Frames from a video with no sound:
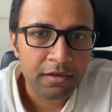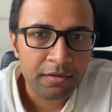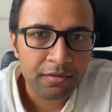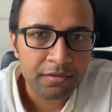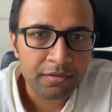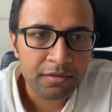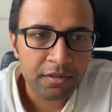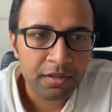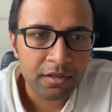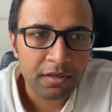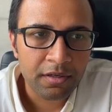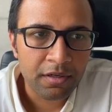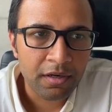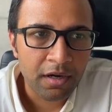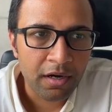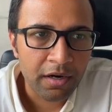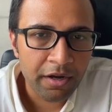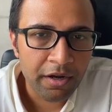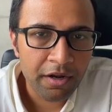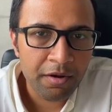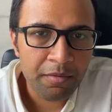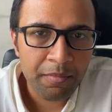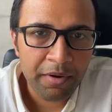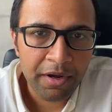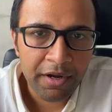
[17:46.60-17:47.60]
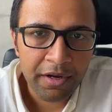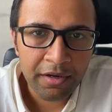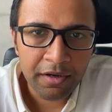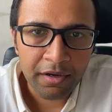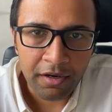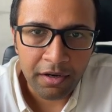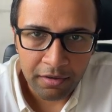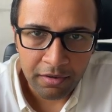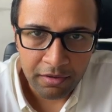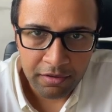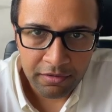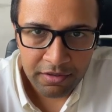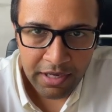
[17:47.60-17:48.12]
the agreement
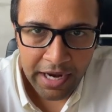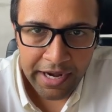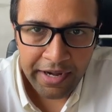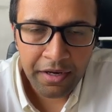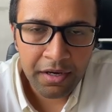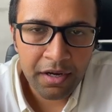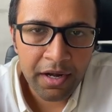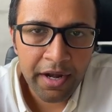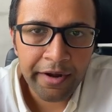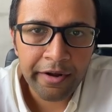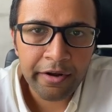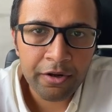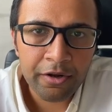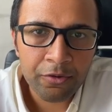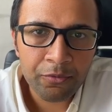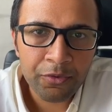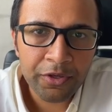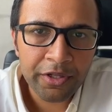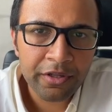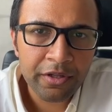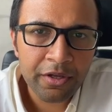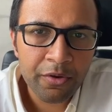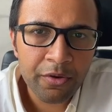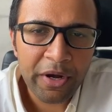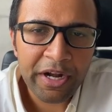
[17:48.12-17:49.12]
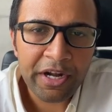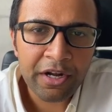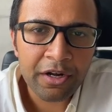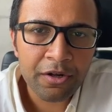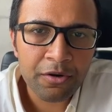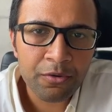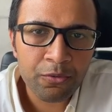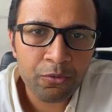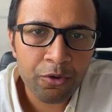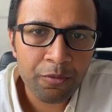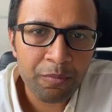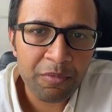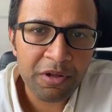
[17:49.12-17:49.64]
side letter with the vendor
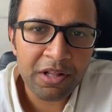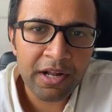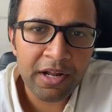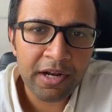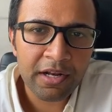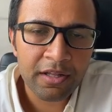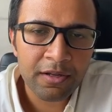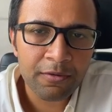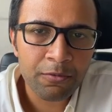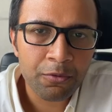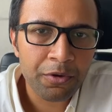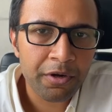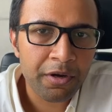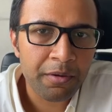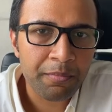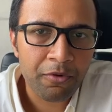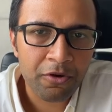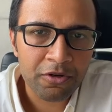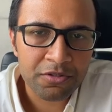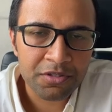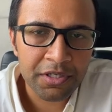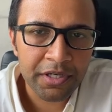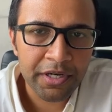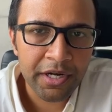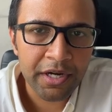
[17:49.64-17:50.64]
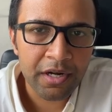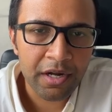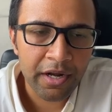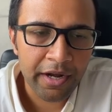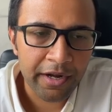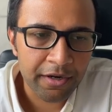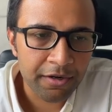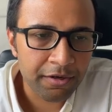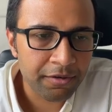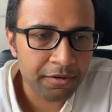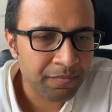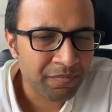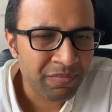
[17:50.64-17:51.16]
would be that they would deposit it
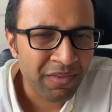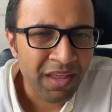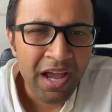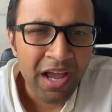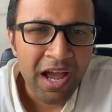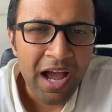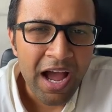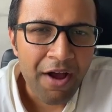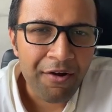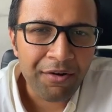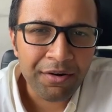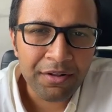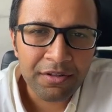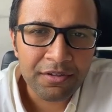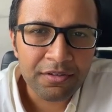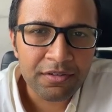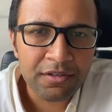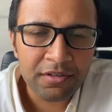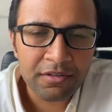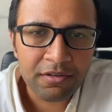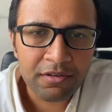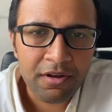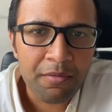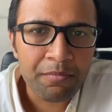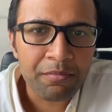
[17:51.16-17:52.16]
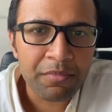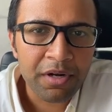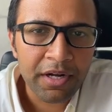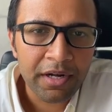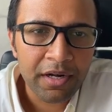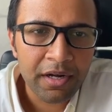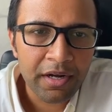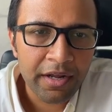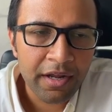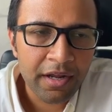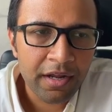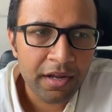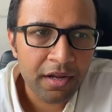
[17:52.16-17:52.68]
later. However, this is
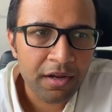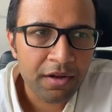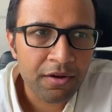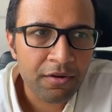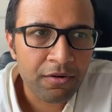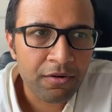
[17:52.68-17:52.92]
completely,